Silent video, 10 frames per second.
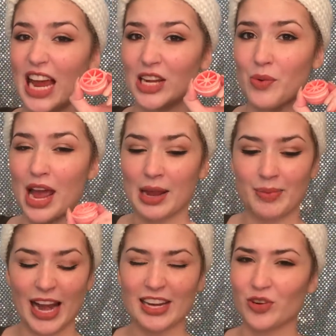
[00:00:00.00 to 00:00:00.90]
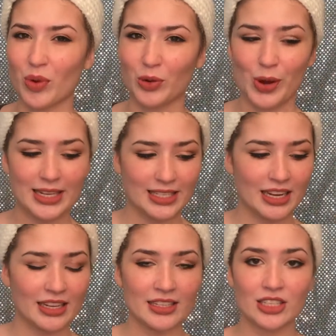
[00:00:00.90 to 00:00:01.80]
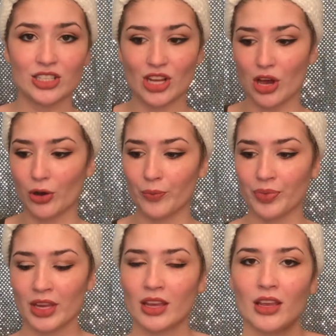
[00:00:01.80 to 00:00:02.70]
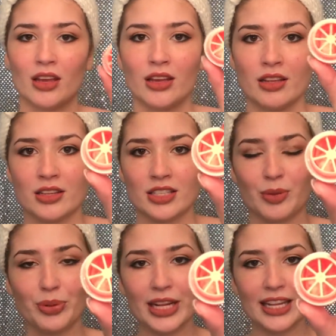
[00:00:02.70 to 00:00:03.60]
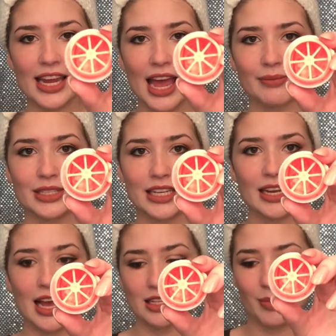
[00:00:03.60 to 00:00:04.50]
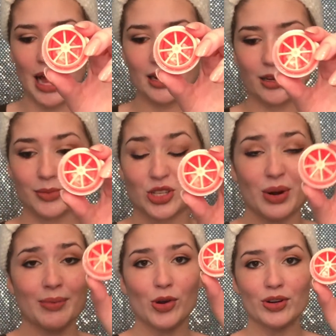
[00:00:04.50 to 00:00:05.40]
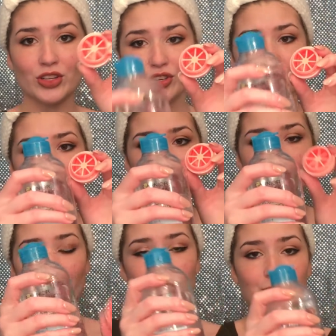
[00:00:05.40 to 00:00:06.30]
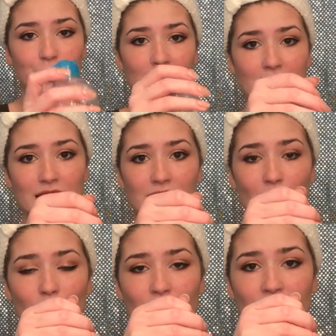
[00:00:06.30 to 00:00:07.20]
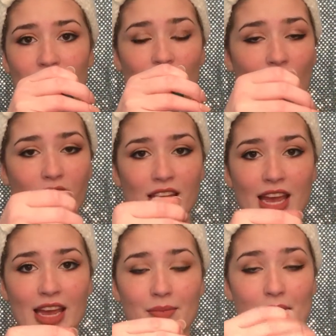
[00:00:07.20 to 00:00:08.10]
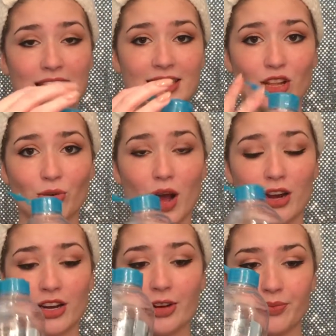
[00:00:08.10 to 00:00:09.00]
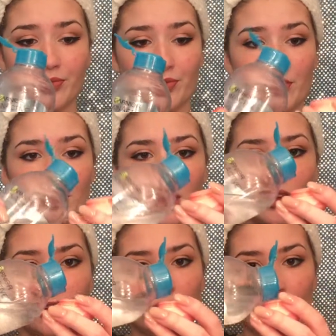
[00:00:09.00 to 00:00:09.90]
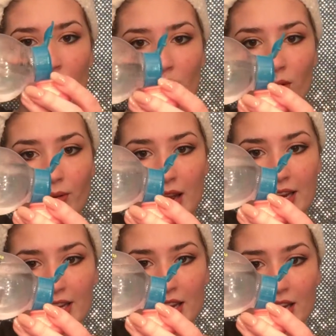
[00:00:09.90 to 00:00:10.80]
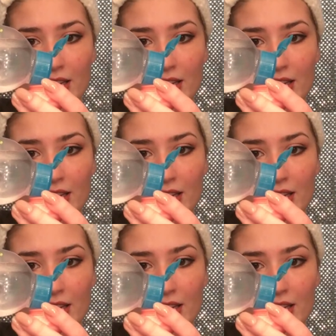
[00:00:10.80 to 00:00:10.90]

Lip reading: anyway, but I didn't want to waste it. So it's completely empty on the bottom. So what I'm going to do is just place some of this Garnier micellar water right in